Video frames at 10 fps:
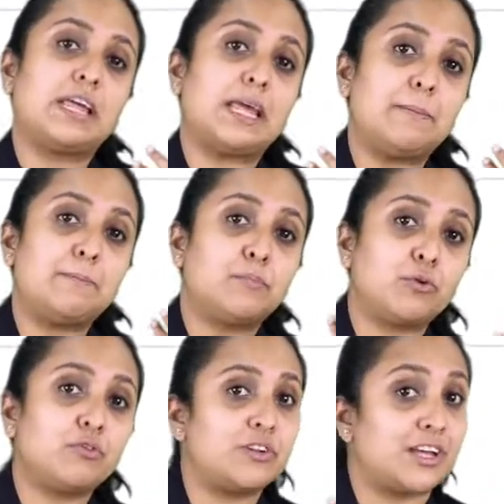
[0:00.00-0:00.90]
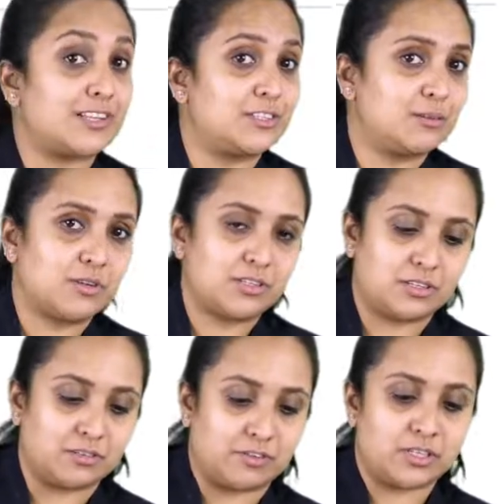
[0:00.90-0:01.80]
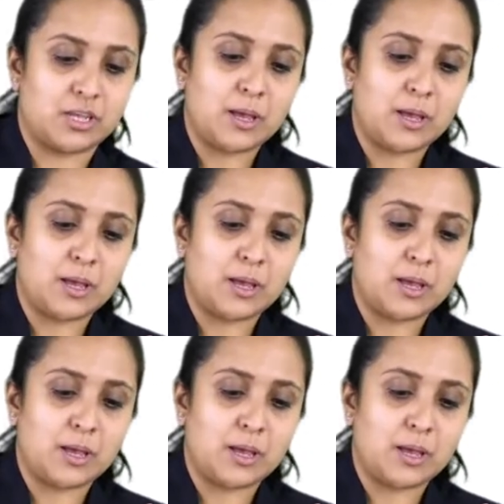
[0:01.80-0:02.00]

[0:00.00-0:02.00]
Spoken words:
improved customer service.